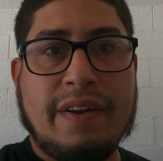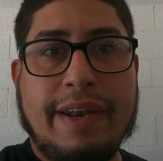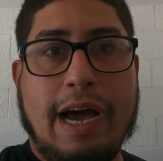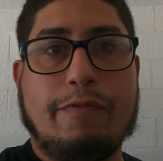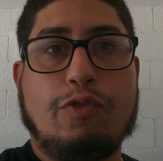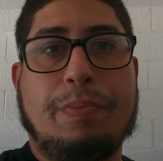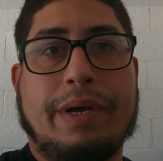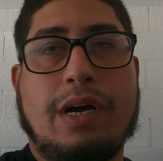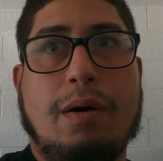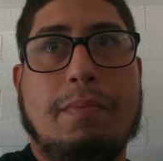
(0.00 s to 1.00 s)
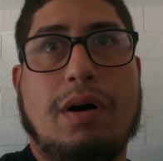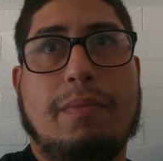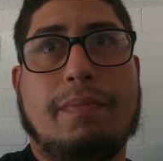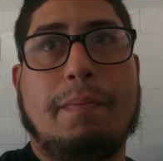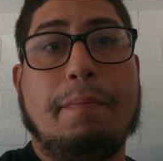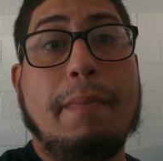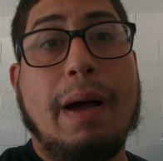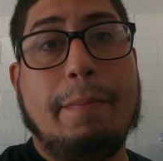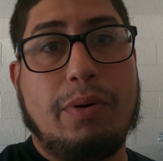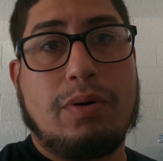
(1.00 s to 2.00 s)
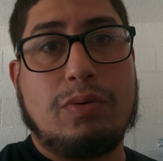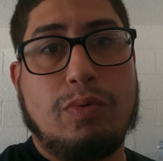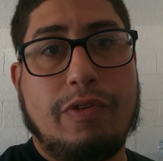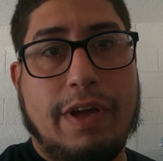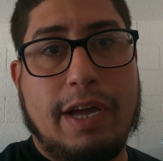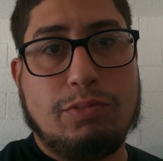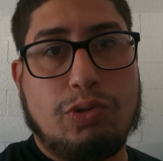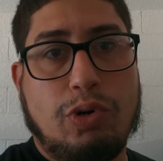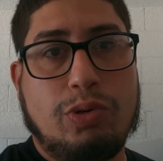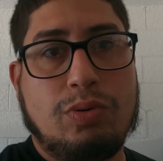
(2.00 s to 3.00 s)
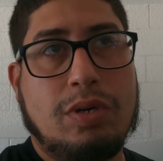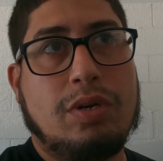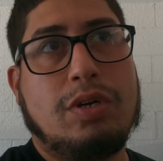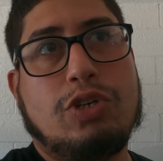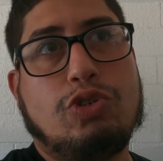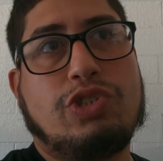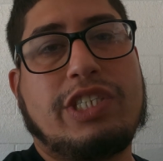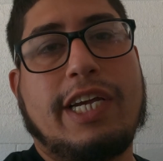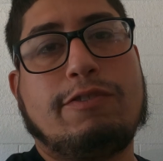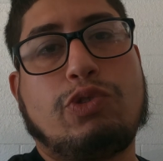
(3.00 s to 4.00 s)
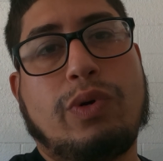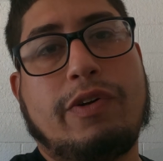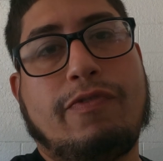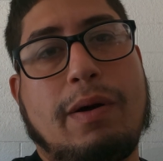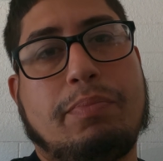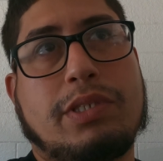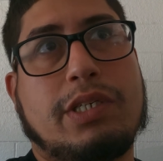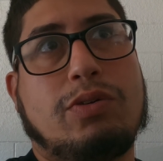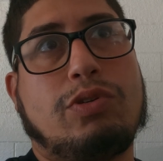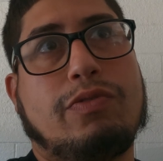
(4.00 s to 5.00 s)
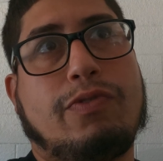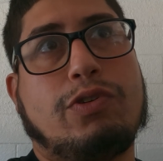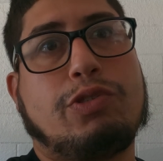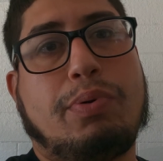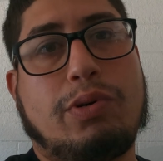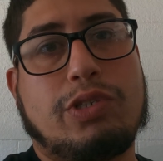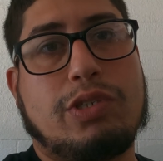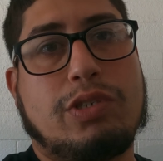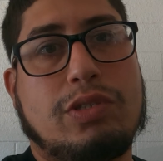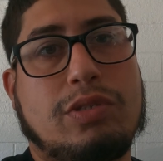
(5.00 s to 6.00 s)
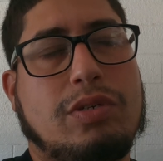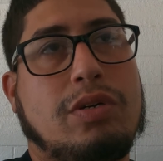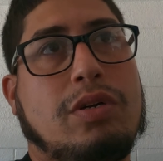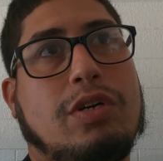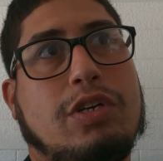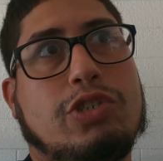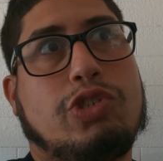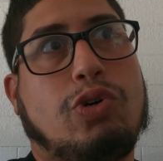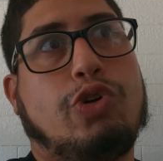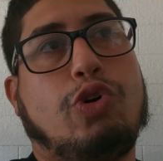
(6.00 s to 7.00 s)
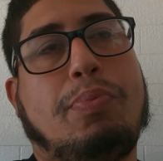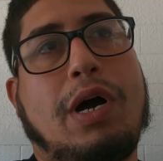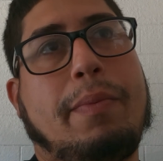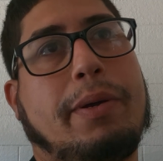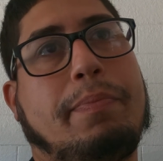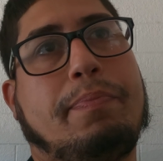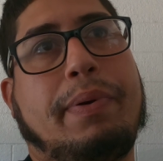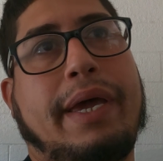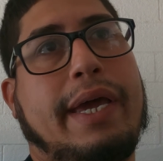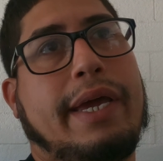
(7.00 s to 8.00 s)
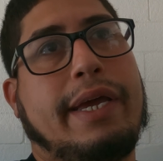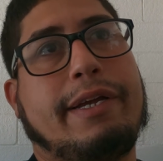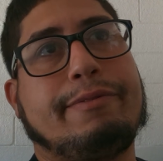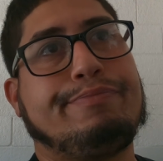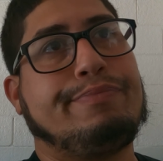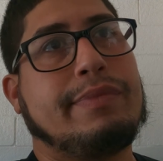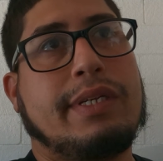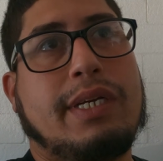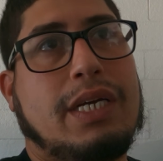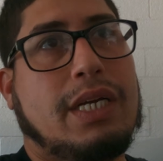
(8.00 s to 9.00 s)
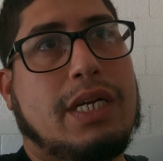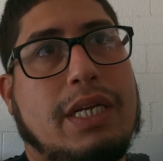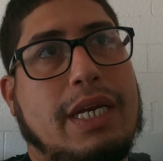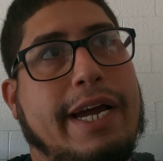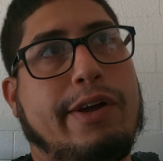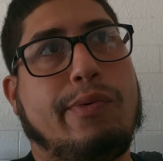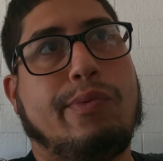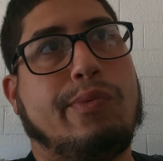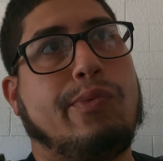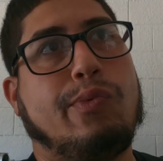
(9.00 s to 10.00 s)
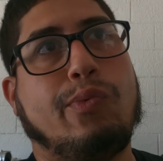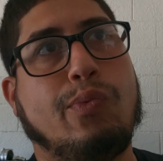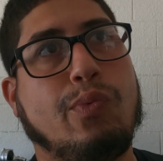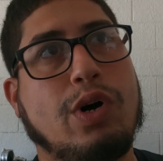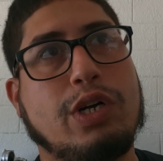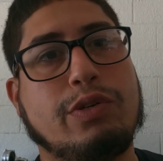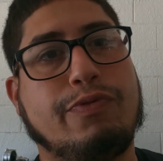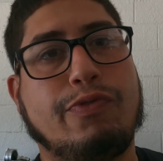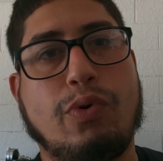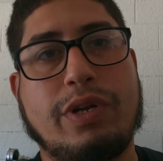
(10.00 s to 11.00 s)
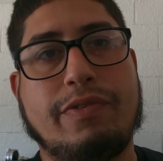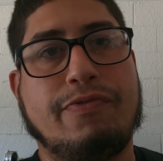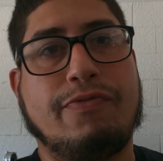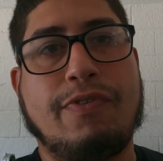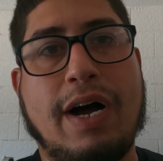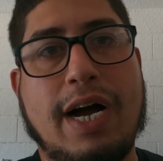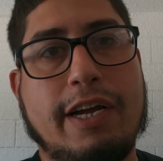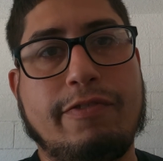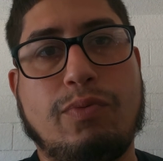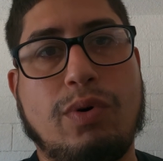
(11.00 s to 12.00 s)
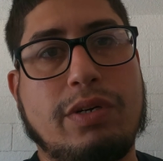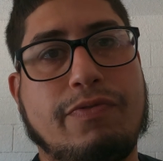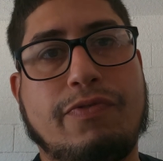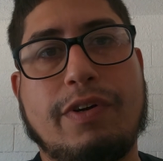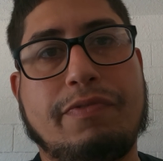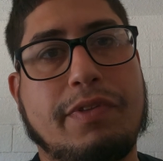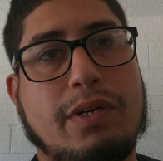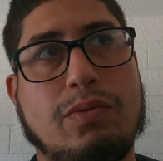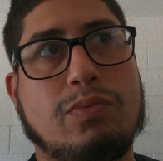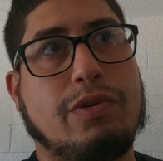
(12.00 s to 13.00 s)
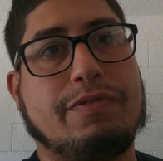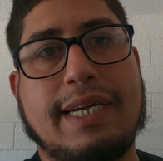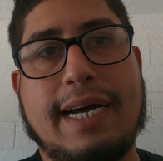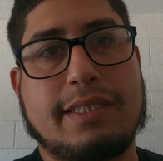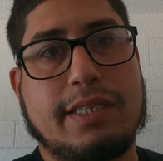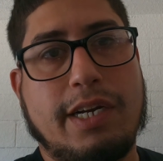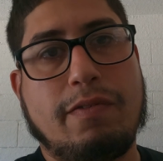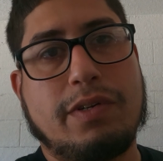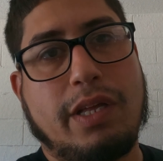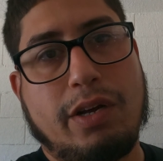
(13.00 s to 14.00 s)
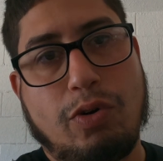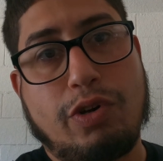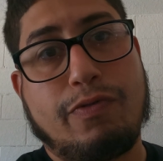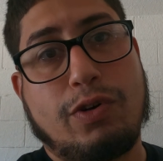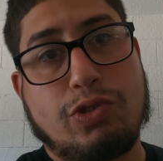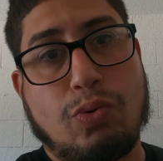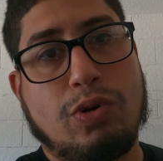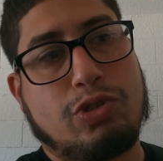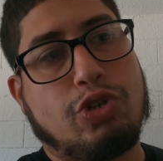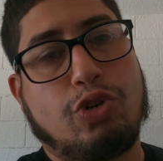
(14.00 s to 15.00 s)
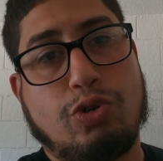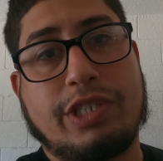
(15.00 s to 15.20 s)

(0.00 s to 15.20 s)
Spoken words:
Now, if you become a member with amsoil, you save 25% on your first purchase. So you'll probably pay like 145, 150 with tax and everything on your first order. So you'll